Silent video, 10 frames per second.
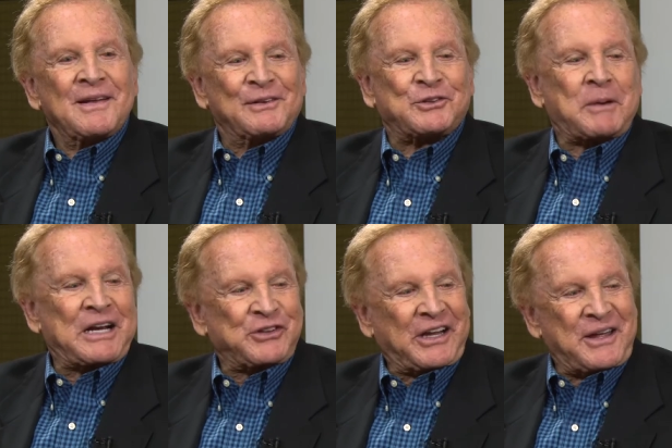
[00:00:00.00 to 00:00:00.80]

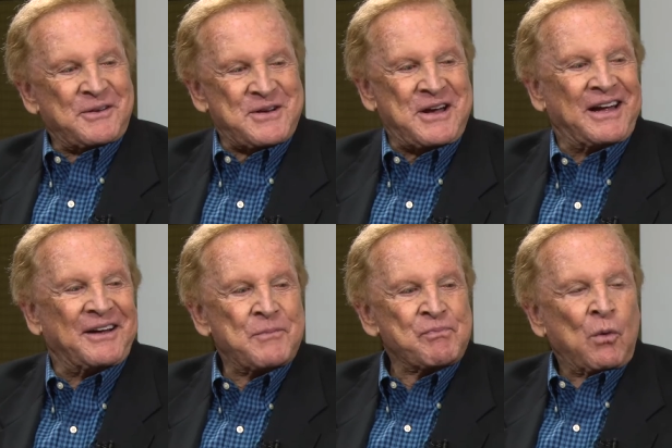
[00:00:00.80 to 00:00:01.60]
especially
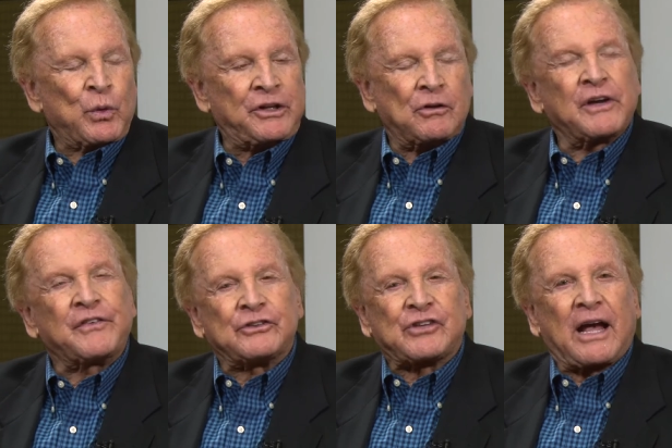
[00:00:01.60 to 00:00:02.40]
when you look at
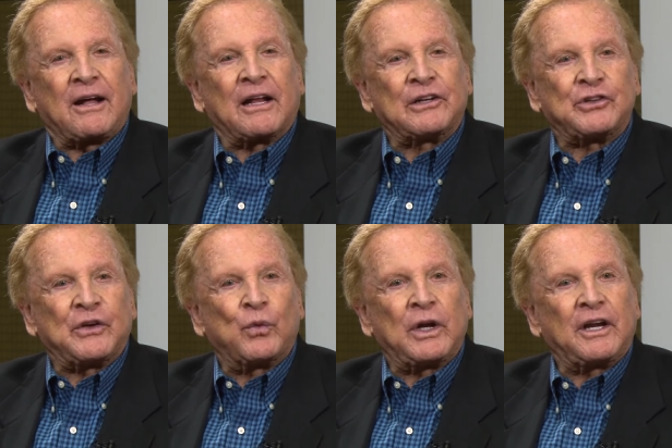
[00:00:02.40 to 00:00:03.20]
The Psychology
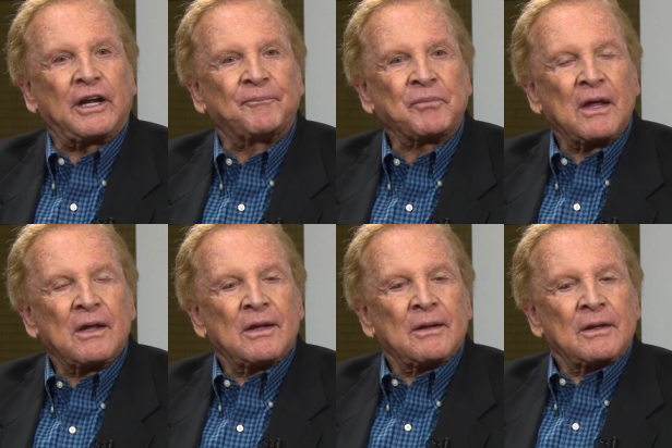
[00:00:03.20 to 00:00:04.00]
of Winning,
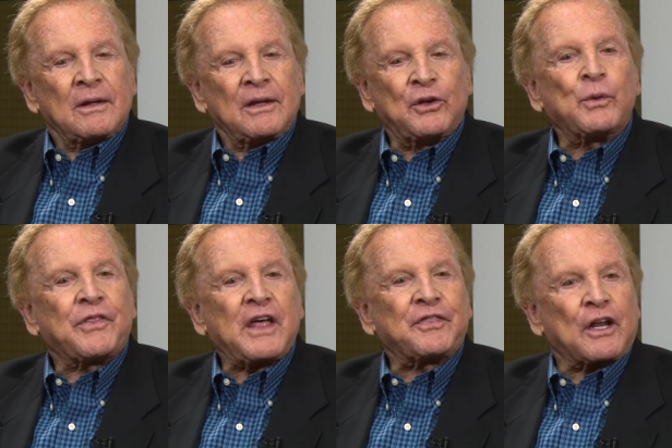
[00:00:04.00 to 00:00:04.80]
you would
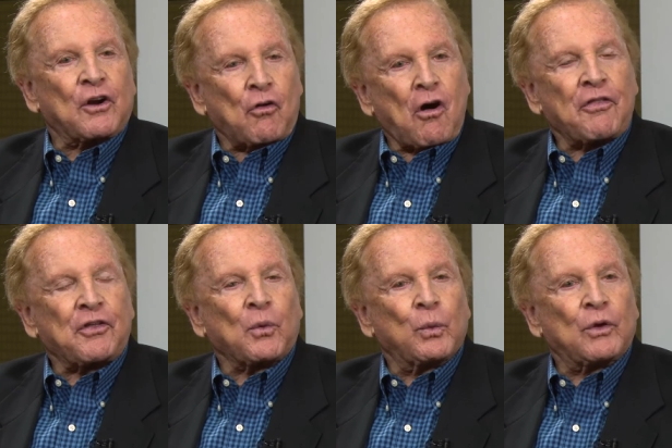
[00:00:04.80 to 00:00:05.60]
think that an
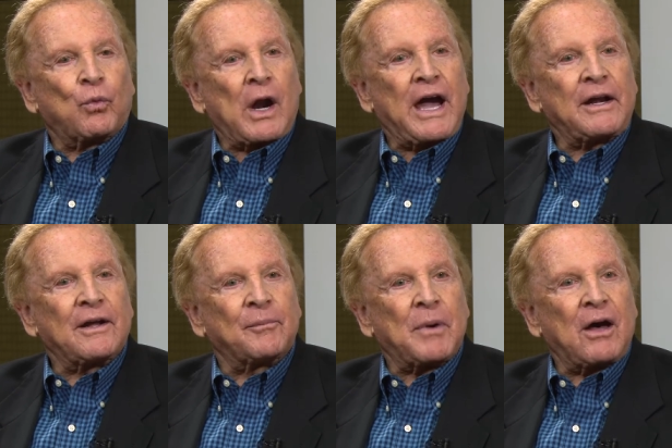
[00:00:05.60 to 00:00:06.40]
author would write
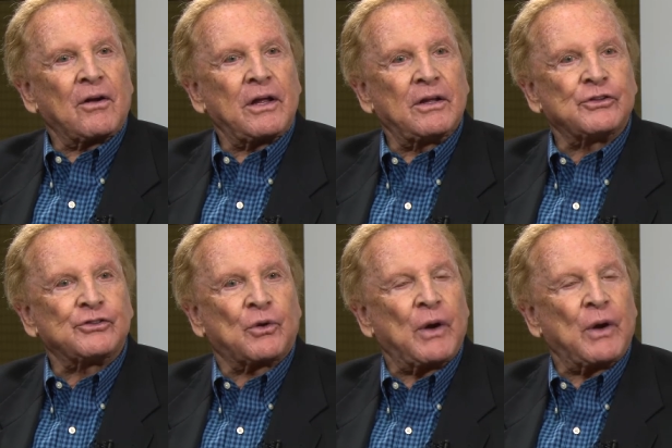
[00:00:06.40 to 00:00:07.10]
about his